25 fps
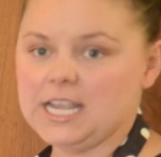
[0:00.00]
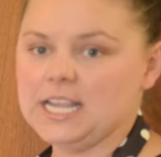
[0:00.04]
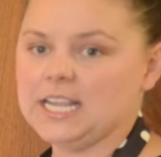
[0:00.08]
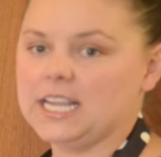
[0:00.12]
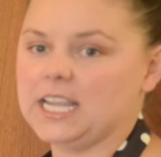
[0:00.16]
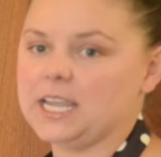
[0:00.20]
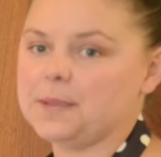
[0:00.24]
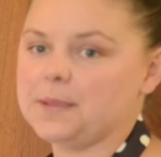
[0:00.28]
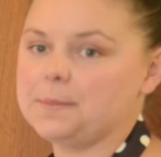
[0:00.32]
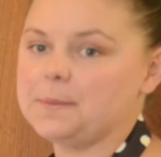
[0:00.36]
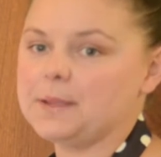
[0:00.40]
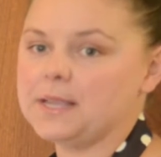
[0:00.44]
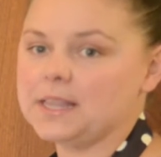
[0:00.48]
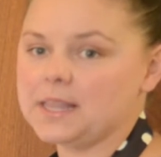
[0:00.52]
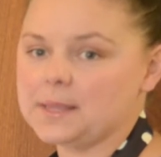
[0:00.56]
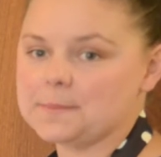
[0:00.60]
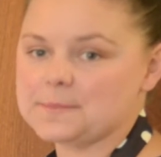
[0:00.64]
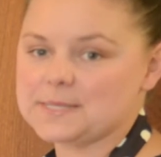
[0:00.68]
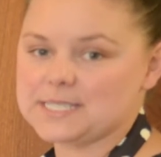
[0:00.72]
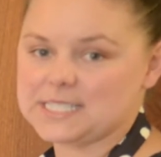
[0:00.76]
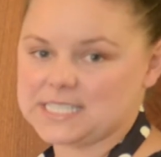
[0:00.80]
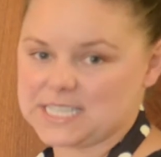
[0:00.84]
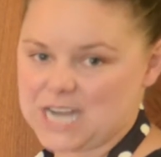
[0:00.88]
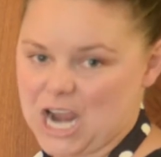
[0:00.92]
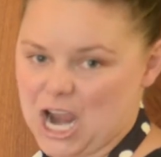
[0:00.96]
Keeping them
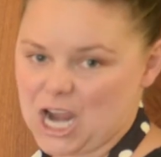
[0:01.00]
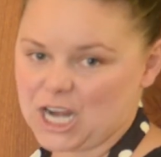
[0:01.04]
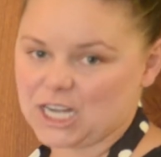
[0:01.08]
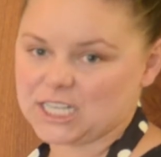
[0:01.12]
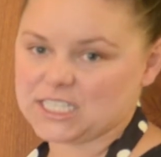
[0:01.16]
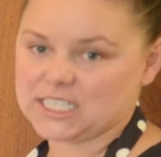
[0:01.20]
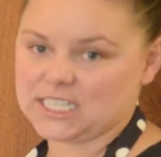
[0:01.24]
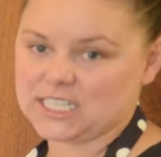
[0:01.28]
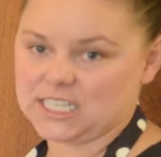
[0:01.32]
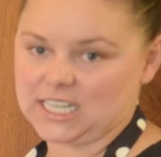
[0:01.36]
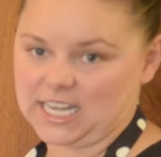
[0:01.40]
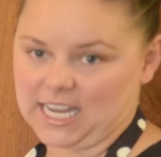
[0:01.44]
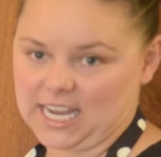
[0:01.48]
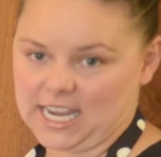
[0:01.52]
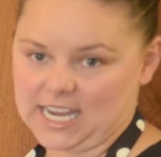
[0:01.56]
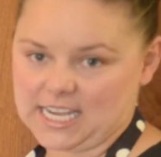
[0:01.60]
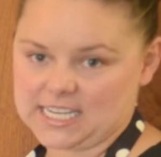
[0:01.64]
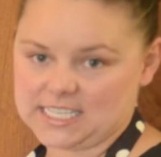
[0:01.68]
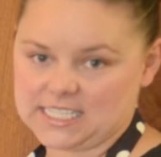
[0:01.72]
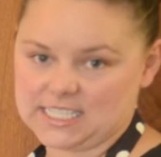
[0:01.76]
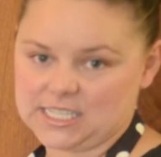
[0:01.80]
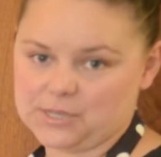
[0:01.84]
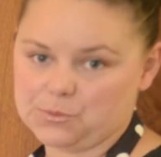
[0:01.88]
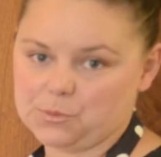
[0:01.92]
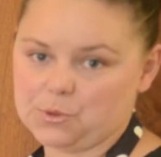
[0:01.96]
stocked and
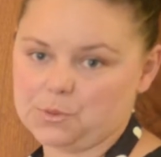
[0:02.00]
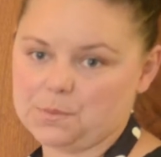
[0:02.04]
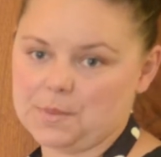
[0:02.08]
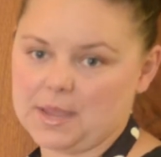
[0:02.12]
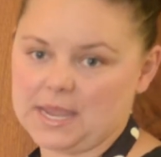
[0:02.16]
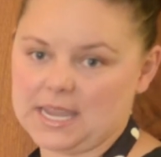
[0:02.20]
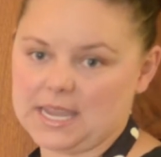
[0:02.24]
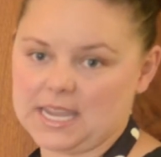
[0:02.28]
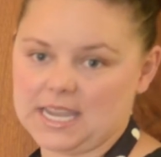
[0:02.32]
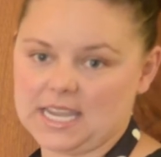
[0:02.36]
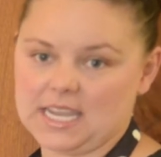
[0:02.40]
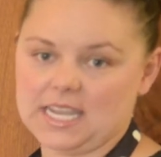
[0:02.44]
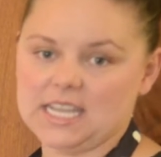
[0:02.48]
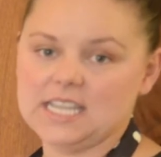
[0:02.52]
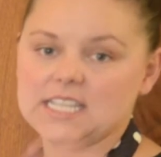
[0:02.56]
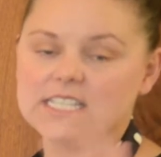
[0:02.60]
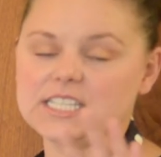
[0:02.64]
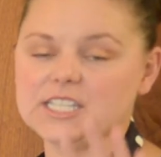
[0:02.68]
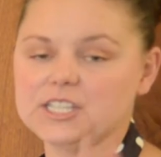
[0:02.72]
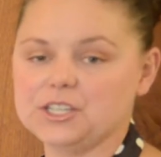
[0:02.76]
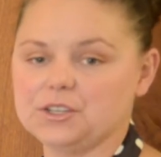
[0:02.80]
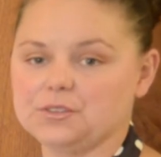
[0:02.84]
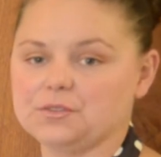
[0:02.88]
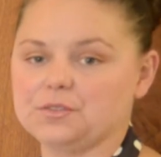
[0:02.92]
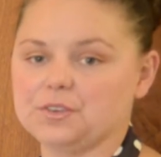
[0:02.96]
handy will make it
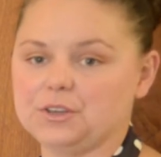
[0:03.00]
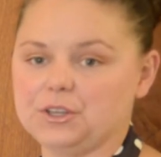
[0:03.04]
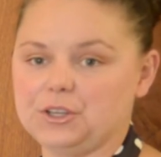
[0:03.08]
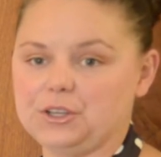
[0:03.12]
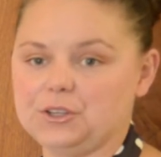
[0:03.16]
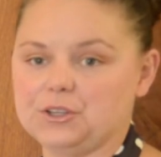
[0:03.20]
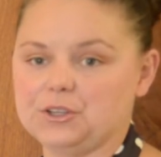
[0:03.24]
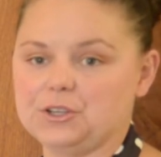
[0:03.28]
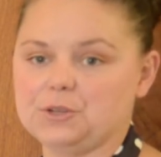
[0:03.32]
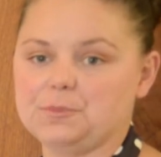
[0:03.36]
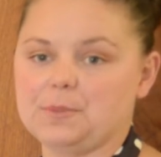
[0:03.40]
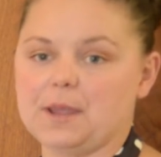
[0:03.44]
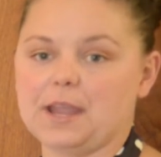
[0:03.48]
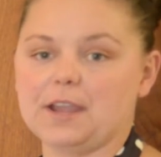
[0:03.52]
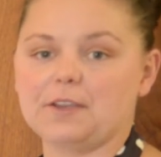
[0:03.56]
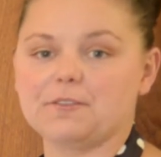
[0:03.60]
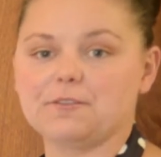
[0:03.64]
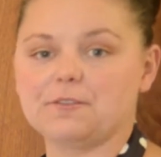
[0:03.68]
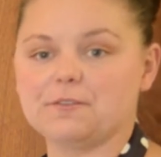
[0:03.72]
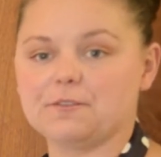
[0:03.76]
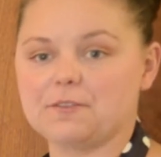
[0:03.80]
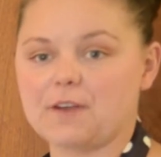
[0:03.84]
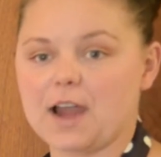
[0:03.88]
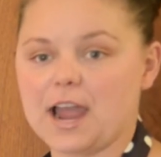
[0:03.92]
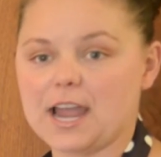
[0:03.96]
easier for you to bake
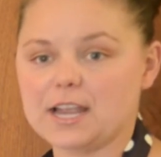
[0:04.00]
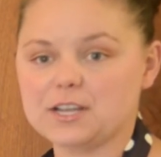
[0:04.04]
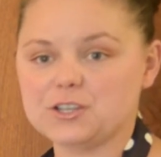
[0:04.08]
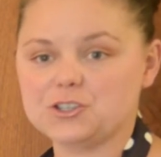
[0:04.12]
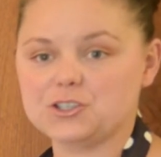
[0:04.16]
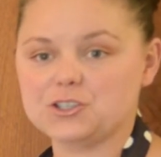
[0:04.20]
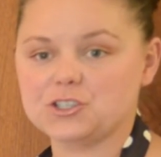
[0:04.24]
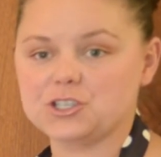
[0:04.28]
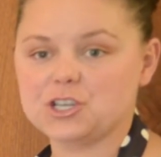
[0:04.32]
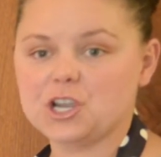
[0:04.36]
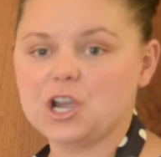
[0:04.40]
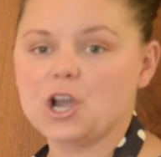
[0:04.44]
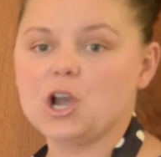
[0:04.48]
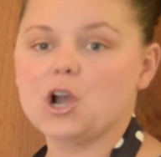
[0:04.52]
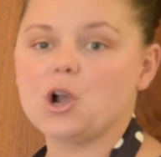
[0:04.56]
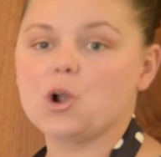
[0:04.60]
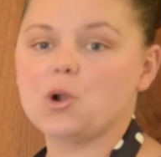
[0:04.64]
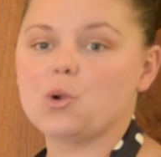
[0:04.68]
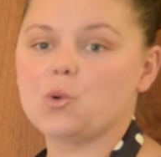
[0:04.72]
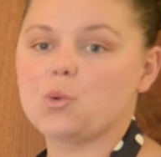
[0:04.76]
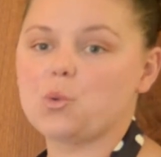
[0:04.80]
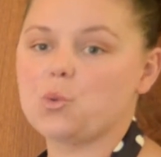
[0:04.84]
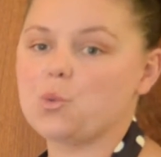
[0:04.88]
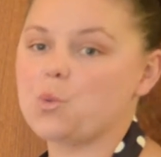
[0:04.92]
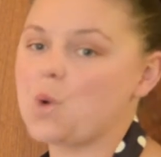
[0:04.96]
fresh,
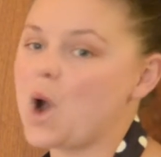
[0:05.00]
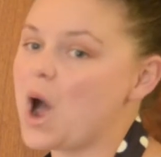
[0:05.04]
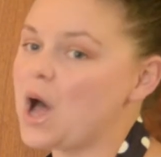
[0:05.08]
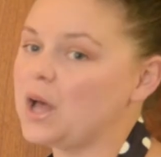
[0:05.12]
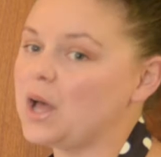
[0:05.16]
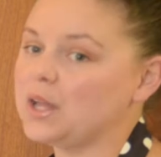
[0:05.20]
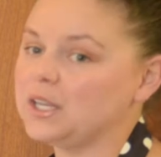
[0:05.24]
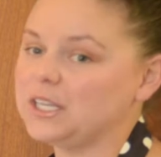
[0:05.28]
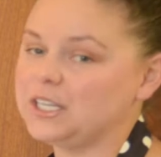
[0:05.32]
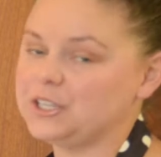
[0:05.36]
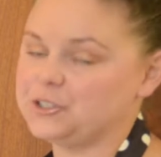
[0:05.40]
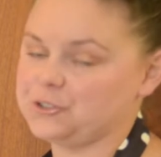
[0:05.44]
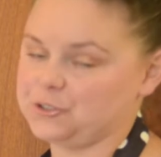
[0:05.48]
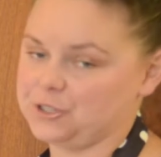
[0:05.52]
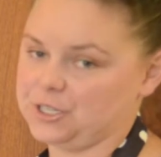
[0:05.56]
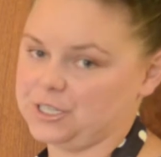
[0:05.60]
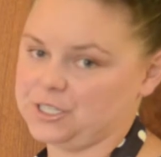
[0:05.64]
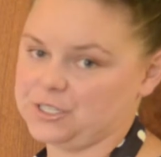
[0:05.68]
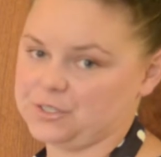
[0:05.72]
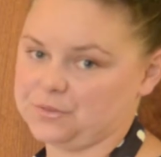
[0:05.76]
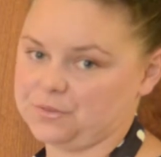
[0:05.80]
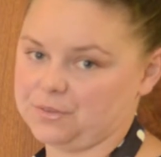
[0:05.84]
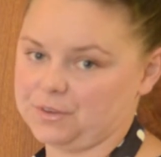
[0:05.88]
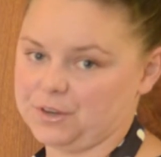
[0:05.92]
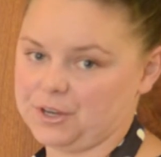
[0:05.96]
quality
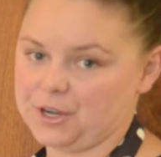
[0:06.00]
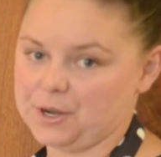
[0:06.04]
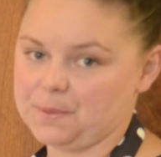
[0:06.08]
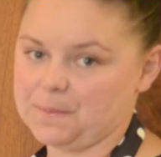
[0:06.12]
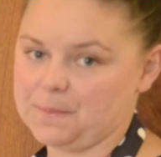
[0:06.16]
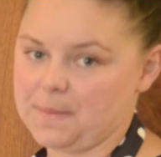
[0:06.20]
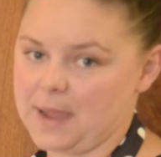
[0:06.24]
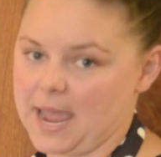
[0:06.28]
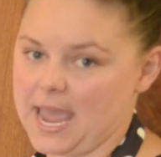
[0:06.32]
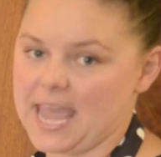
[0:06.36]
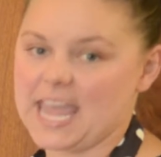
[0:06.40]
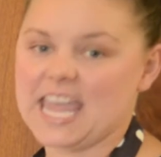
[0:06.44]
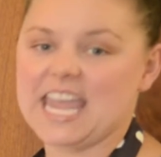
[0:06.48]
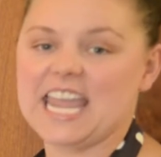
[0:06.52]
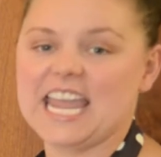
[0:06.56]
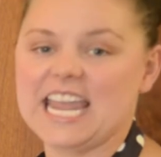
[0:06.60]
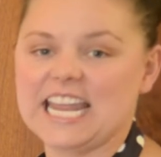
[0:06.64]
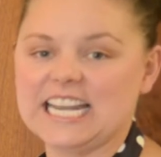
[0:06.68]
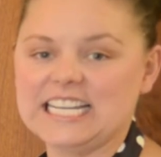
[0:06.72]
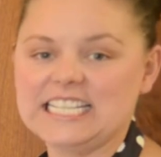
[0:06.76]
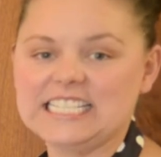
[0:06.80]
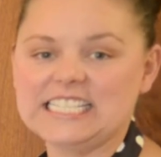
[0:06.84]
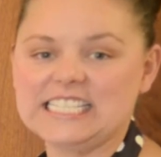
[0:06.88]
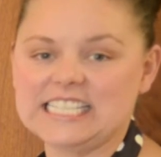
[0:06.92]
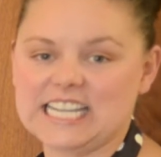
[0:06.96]
treats for your pet
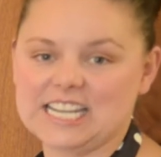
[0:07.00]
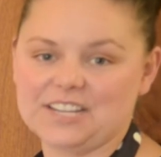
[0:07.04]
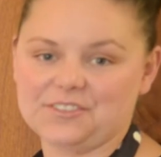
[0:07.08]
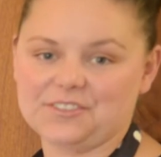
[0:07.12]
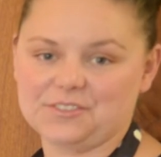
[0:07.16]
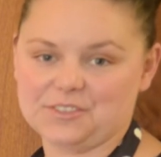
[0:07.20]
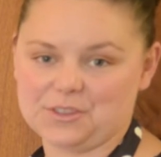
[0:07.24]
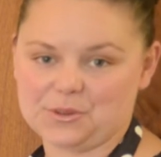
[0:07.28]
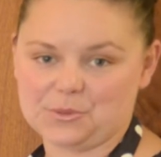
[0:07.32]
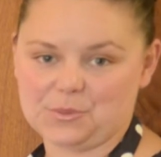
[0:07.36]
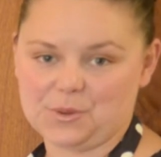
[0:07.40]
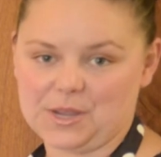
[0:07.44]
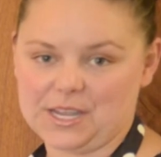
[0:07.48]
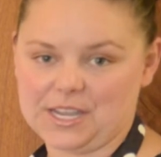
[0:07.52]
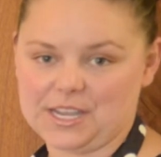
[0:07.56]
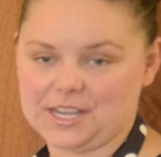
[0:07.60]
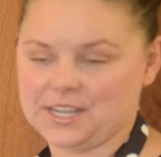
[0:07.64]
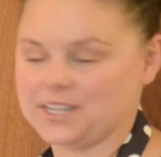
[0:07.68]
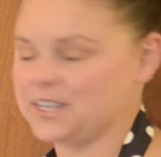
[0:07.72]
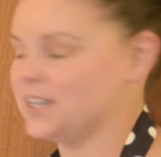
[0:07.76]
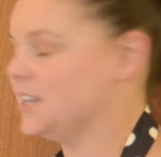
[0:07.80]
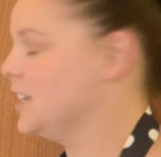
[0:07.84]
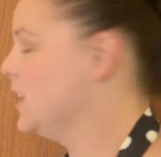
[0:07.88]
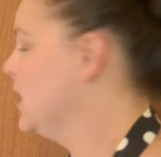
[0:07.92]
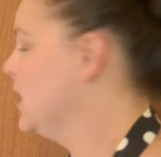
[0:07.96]
any day of the week.